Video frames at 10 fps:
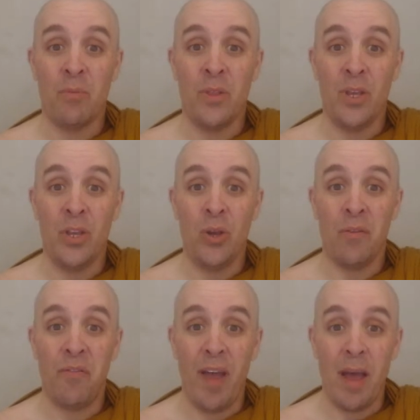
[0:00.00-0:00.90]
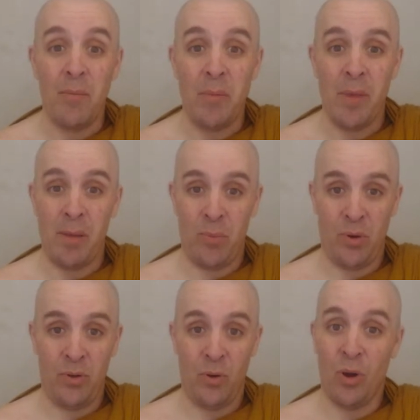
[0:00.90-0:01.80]
your family
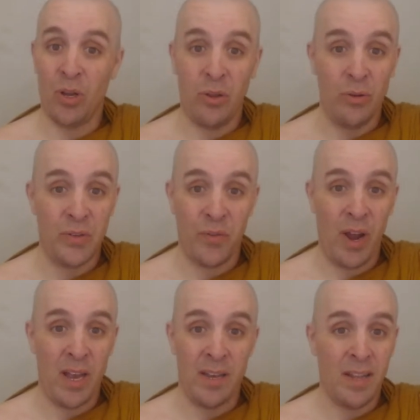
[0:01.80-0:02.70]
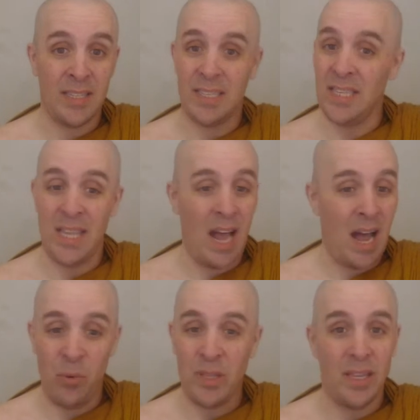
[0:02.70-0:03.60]
member or a close friend. That's
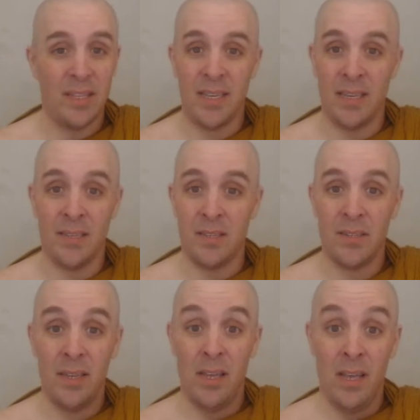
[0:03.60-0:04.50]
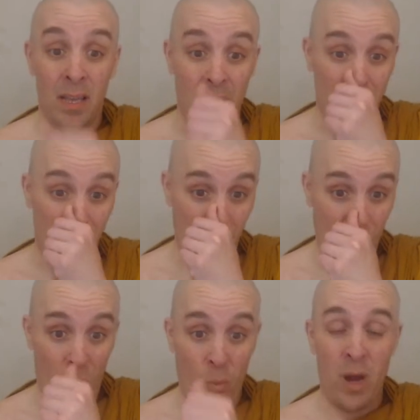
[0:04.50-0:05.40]
not what this is.
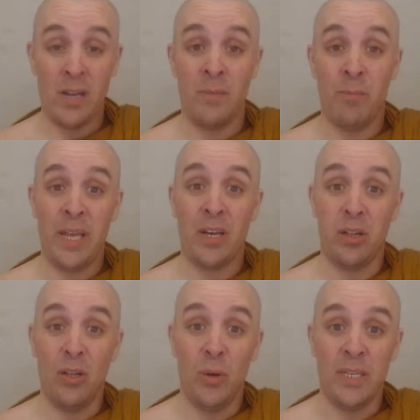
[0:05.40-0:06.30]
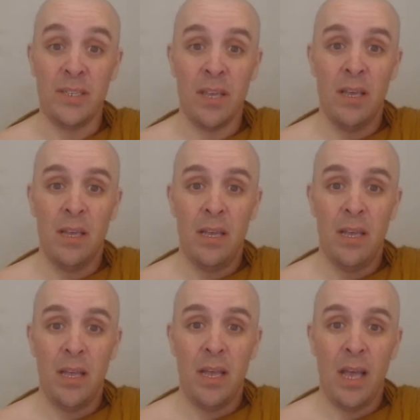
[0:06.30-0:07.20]
One big clue is,
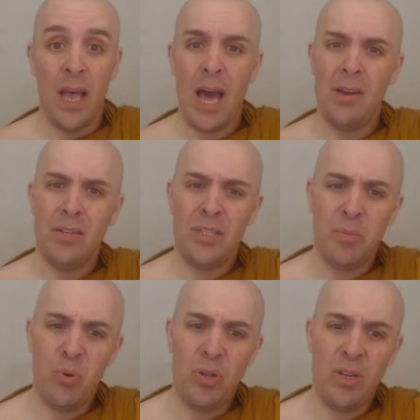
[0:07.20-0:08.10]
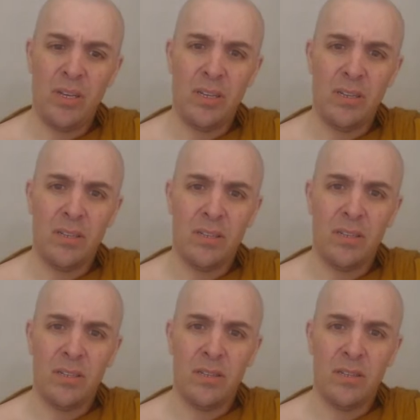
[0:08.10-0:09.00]
how does the Buddha
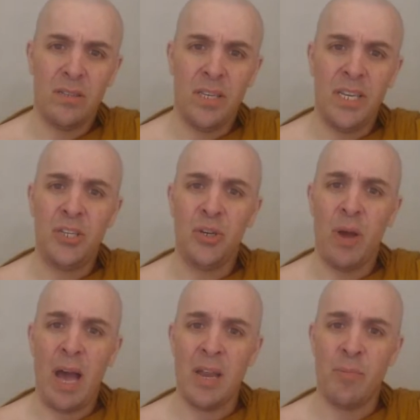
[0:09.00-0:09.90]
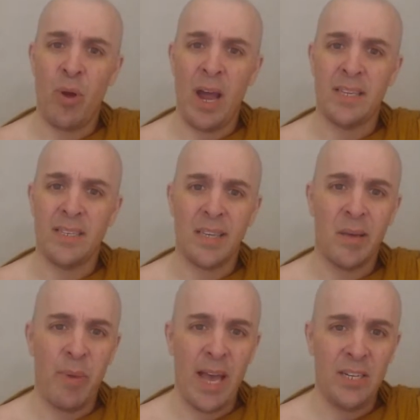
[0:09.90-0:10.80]
teach you how to practice
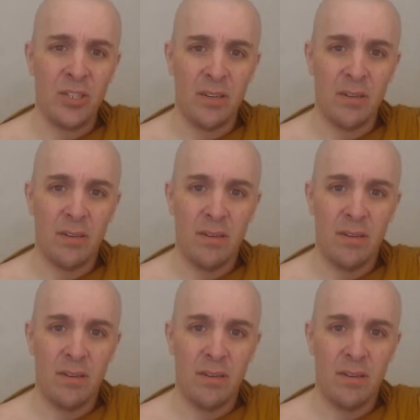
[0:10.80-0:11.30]
compassion?